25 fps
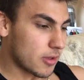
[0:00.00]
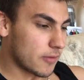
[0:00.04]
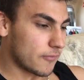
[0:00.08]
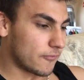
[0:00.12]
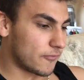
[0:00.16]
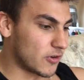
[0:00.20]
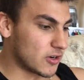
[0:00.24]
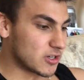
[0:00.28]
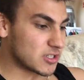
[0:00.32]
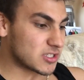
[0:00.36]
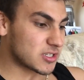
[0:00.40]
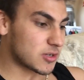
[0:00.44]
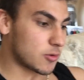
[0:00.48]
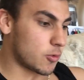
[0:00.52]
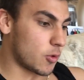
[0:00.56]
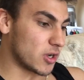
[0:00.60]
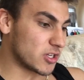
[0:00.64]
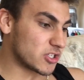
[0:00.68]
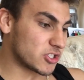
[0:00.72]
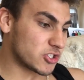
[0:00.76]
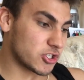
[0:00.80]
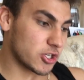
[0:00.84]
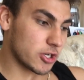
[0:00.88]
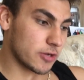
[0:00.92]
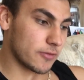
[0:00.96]
First
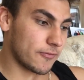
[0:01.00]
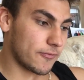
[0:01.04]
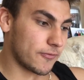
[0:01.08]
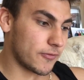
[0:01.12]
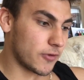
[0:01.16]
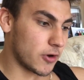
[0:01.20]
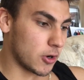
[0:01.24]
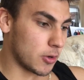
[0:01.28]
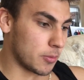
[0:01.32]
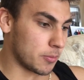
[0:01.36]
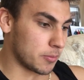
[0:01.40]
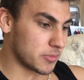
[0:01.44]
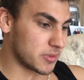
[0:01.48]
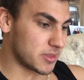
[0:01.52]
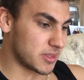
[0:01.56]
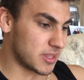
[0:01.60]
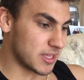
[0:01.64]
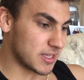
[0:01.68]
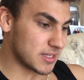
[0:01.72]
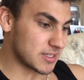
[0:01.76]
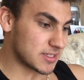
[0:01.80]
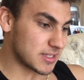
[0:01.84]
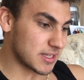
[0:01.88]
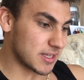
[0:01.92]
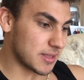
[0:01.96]
question from
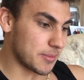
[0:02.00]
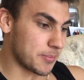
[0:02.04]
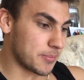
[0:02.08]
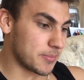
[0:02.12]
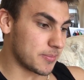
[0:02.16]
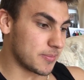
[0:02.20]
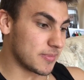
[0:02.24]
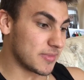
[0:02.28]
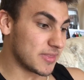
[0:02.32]
this it, uh,